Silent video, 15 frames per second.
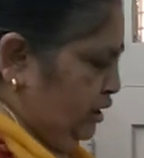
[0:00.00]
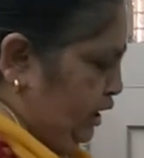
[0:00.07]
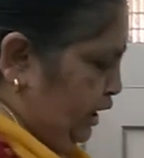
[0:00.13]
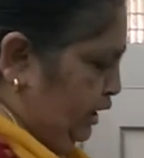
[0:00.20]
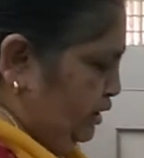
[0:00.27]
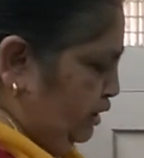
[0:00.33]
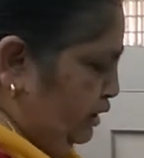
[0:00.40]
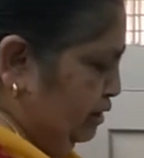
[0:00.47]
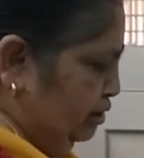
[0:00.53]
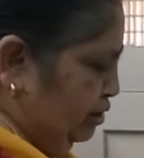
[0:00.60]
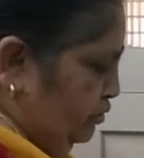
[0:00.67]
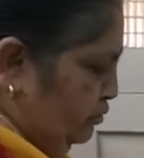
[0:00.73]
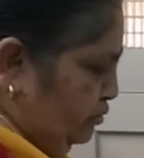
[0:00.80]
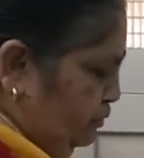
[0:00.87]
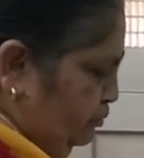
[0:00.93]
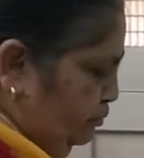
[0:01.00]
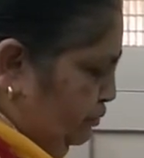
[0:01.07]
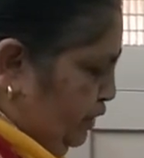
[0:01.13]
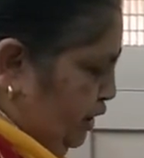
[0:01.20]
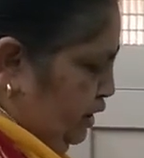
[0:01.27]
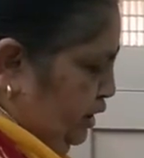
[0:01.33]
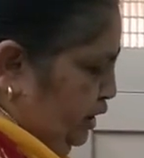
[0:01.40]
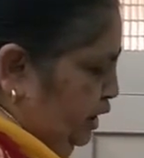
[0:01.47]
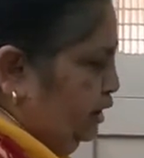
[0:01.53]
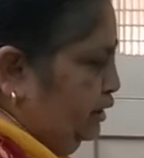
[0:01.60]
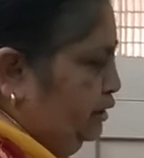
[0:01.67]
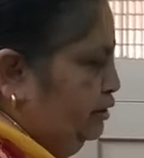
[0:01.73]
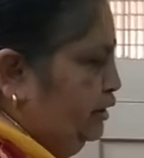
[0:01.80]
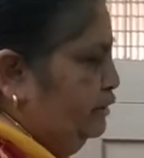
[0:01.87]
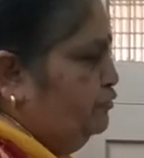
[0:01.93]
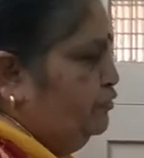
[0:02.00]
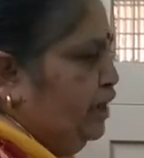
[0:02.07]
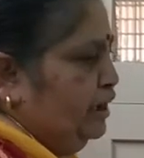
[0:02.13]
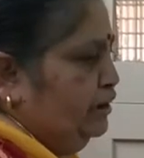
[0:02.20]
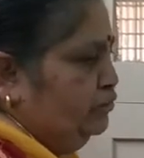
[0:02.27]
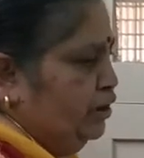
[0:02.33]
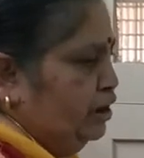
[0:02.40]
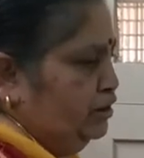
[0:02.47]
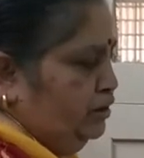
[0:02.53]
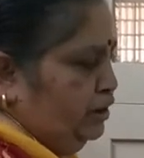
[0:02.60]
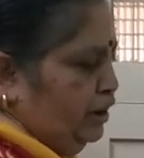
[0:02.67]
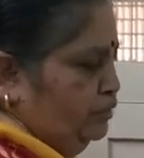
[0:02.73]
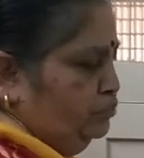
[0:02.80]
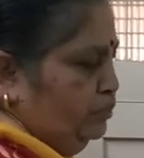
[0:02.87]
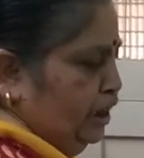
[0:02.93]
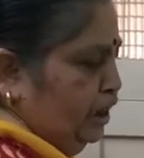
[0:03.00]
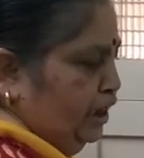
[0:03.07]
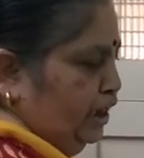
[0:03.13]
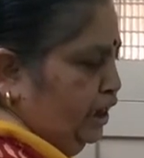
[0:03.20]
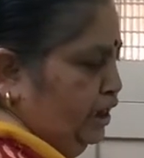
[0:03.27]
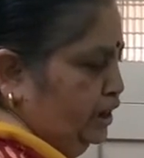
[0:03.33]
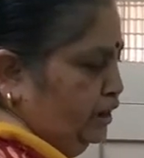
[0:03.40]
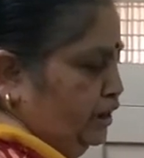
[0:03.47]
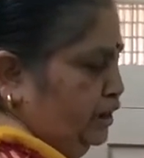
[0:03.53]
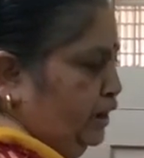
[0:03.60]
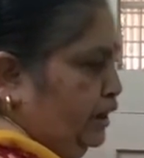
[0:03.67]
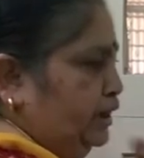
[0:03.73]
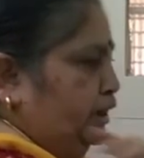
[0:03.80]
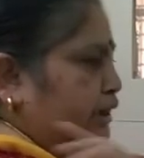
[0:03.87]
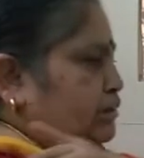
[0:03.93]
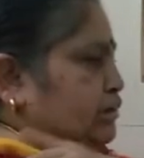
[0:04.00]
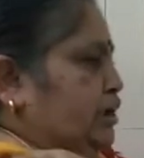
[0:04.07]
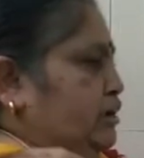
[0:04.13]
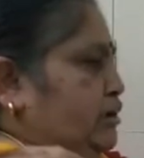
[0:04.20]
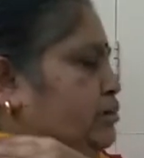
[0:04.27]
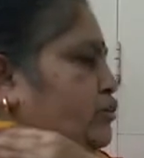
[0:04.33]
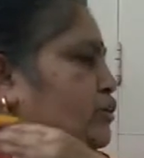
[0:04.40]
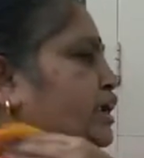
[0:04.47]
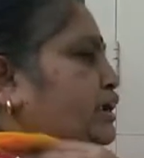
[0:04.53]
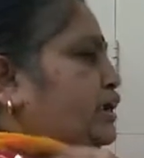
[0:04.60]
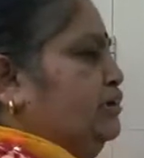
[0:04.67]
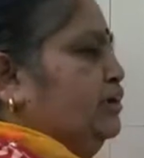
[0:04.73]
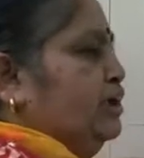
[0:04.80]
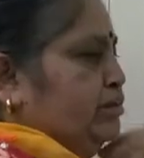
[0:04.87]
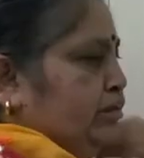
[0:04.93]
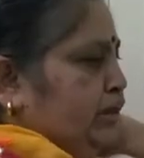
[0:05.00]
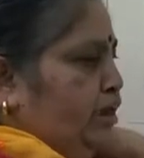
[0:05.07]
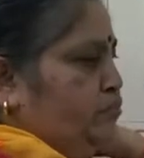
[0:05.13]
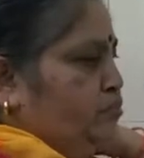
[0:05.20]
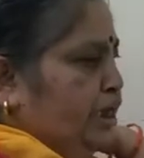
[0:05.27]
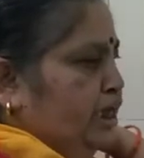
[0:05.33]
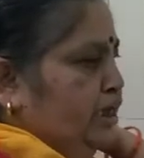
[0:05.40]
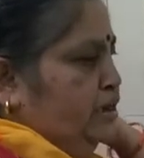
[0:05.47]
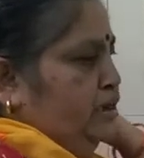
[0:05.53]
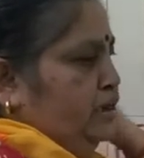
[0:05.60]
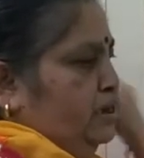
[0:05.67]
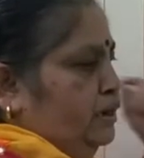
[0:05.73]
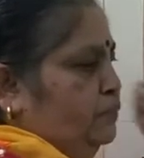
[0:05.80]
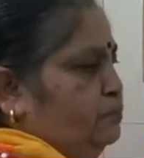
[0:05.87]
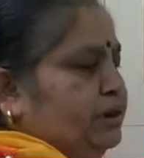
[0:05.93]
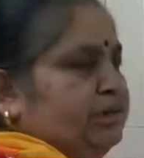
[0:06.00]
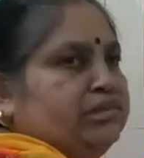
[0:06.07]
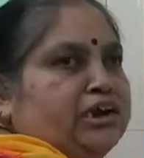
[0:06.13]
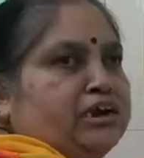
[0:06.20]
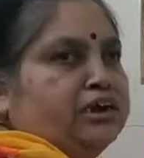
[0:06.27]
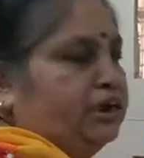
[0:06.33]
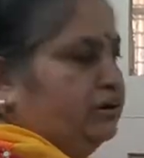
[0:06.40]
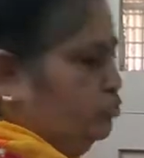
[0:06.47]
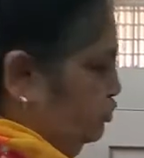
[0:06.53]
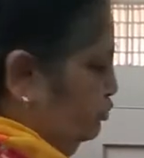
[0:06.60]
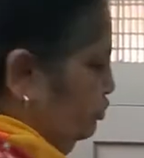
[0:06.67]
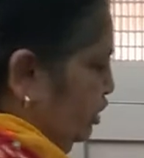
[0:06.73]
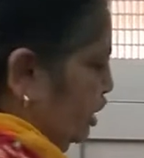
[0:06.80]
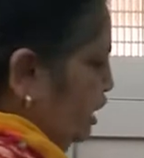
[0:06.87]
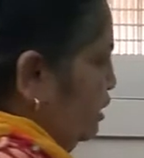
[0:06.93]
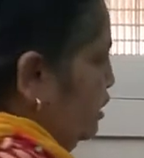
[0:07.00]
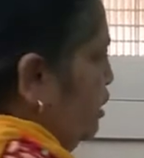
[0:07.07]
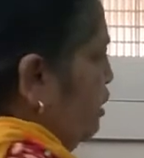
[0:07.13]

And also the fraction can be an integer also. Integers can be represented through the